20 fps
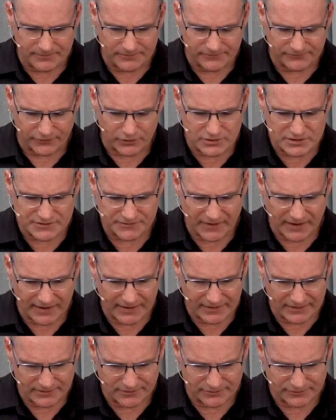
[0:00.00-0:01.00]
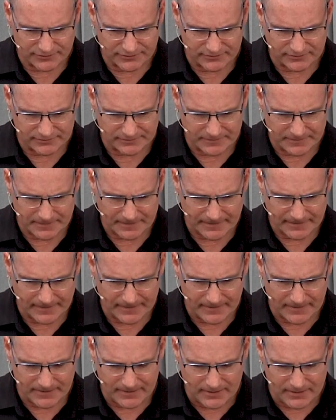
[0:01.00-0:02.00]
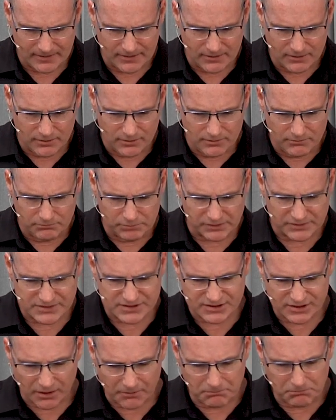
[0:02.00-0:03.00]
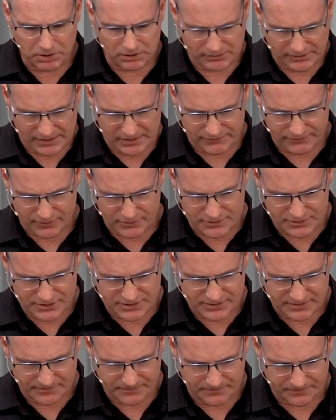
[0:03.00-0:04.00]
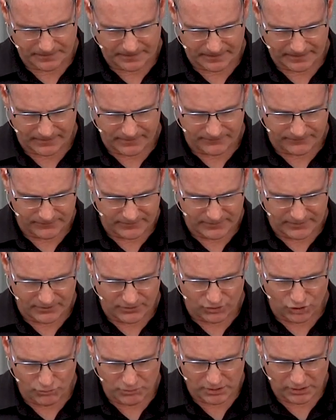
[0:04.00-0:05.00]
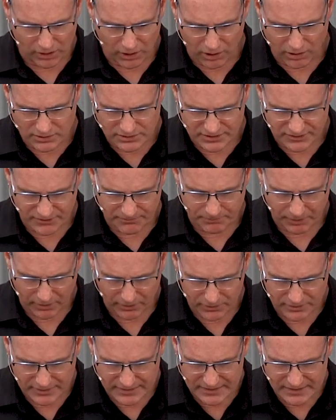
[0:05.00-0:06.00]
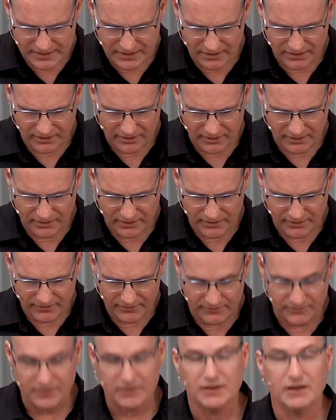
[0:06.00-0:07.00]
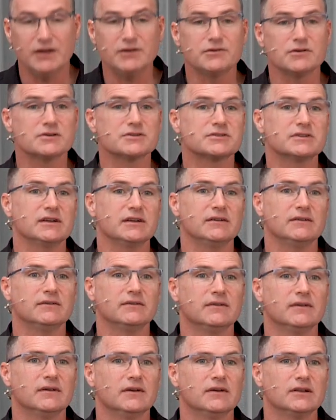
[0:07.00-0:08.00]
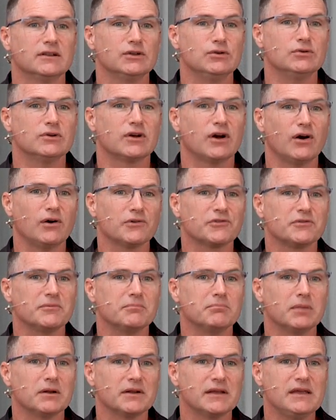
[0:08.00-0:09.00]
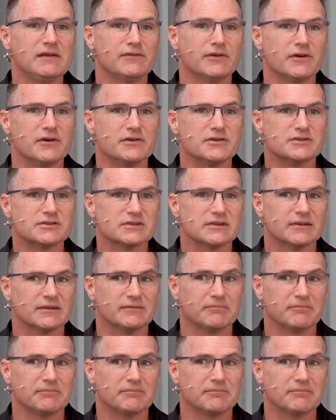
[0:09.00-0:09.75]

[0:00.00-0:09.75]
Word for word: Verse 5. But some believers who belong to the party, interesting, Luke calls them believers.